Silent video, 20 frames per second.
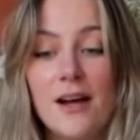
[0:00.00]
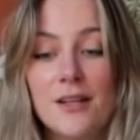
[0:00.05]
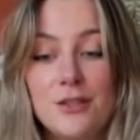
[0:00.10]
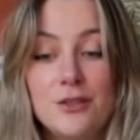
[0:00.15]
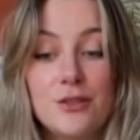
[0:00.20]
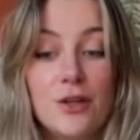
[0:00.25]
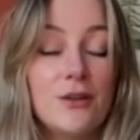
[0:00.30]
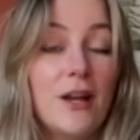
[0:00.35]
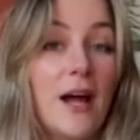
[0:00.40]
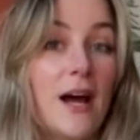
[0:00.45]

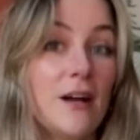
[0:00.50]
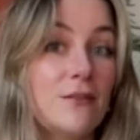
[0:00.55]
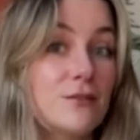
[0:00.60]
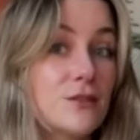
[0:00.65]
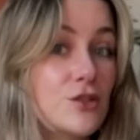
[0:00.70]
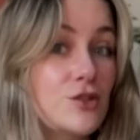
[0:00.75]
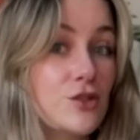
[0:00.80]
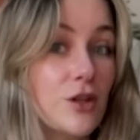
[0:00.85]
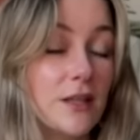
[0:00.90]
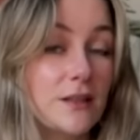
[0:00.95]
You don't have
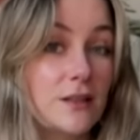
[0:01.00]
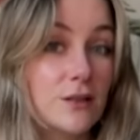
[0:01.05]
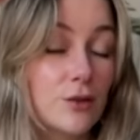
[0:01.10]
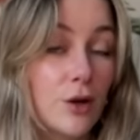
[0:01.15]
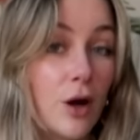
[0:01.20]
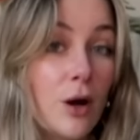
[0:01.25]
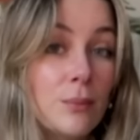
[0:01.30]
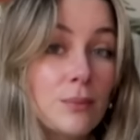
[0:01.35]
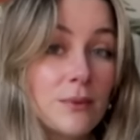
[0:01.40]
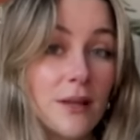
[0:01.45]
to try the
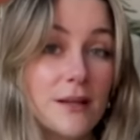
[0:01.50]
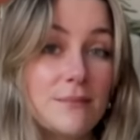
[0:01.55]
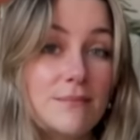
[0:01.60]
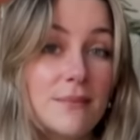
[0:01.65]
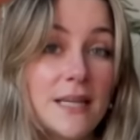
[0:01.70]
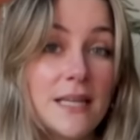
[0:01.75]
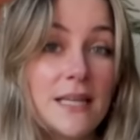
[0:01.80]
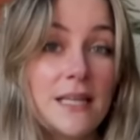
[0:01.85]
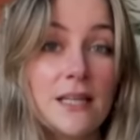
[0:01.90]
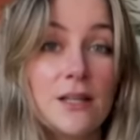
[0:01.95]
top like
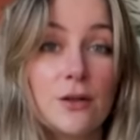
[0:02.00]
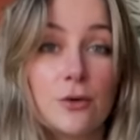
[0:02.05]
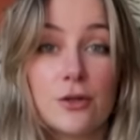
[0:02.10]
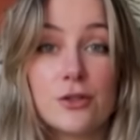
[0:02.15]
me,